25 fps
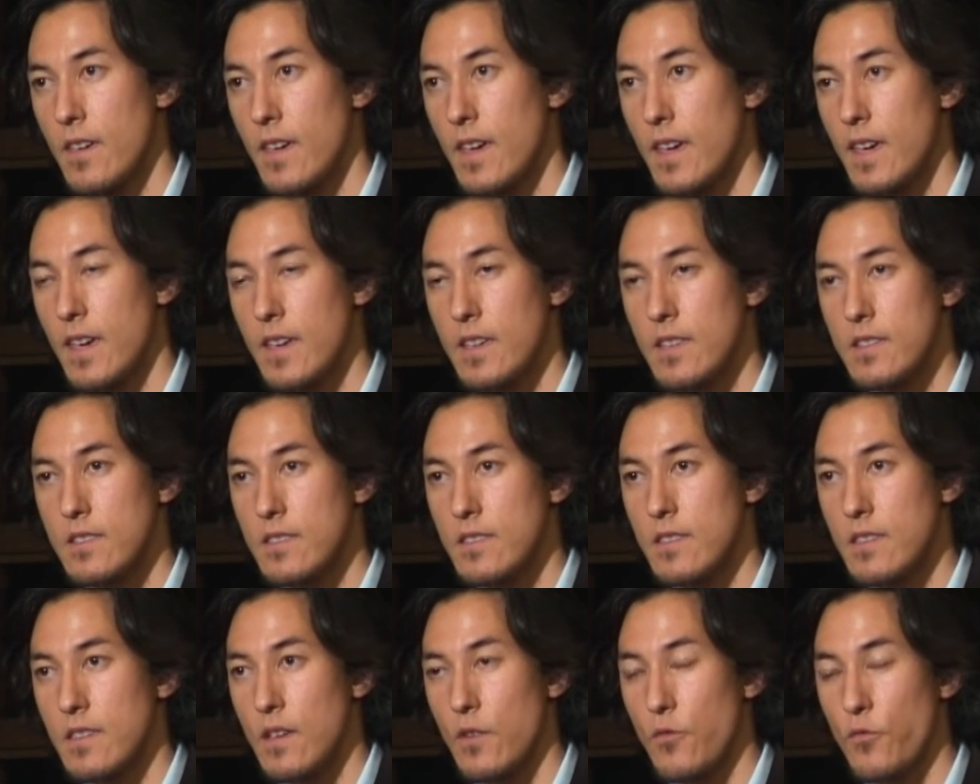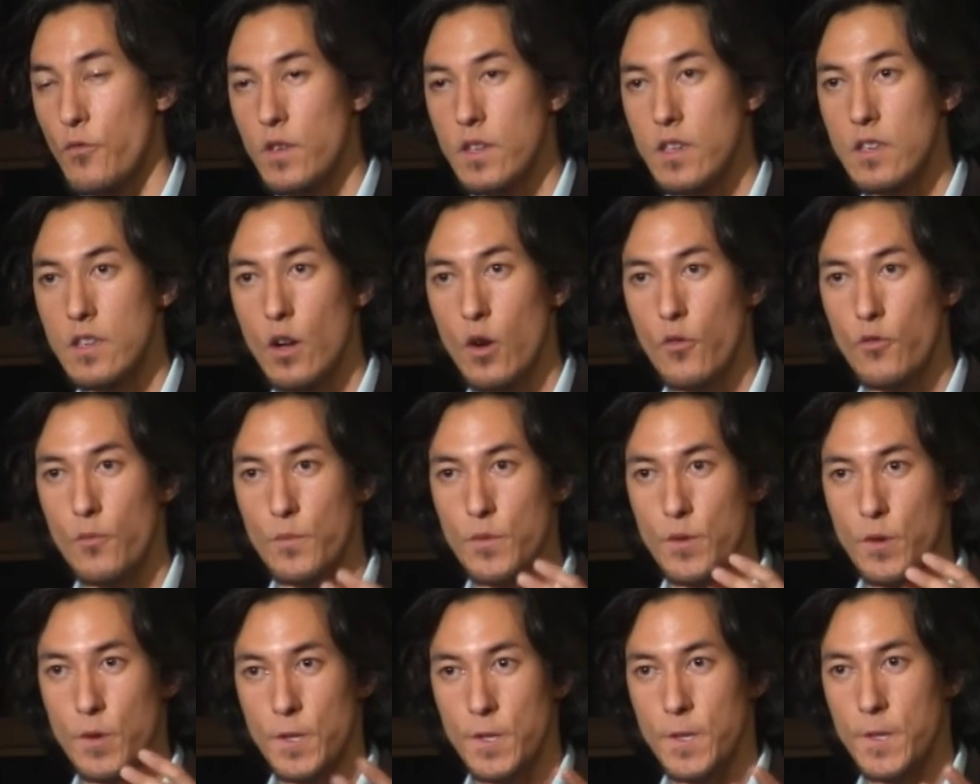And if we can go from
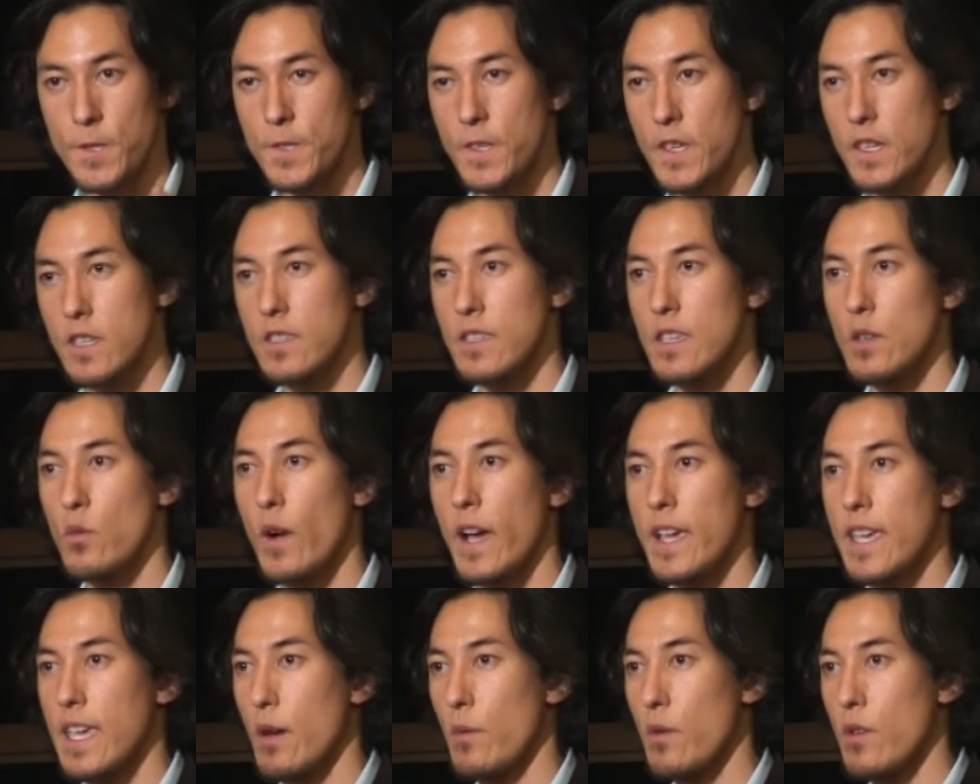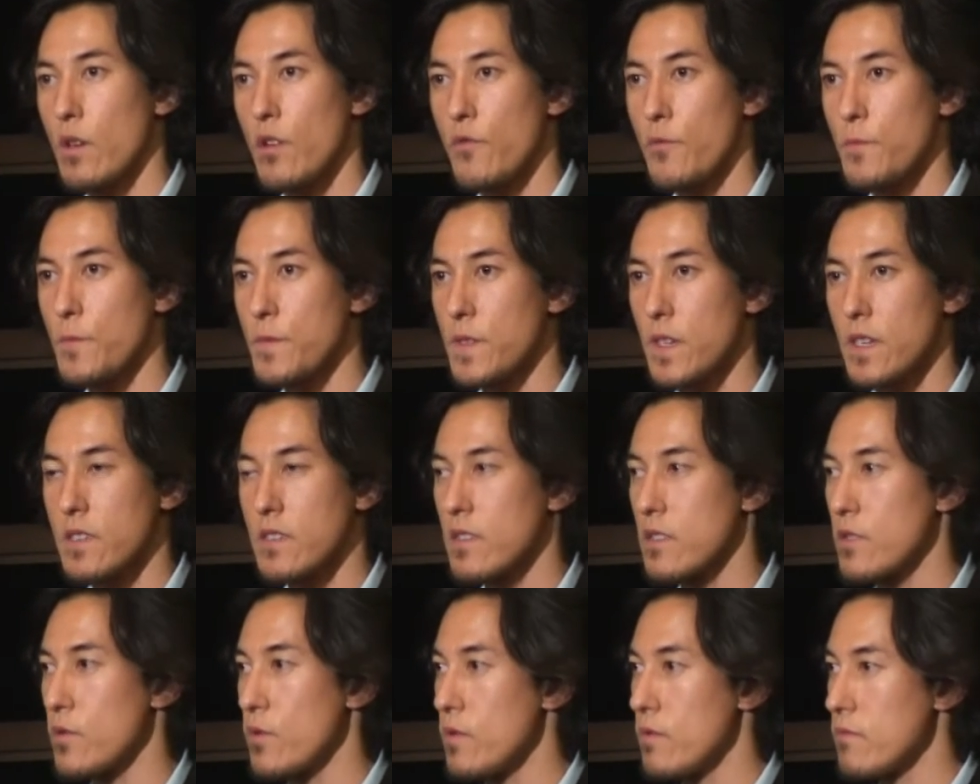30 to 60, why can't we go from
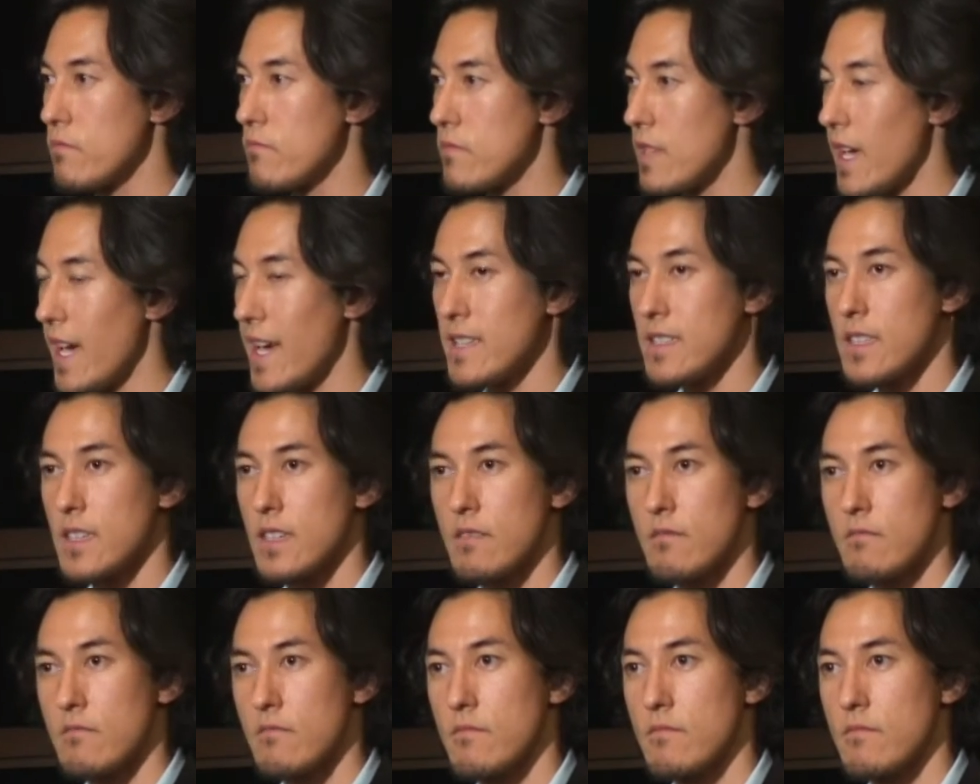60 to 90?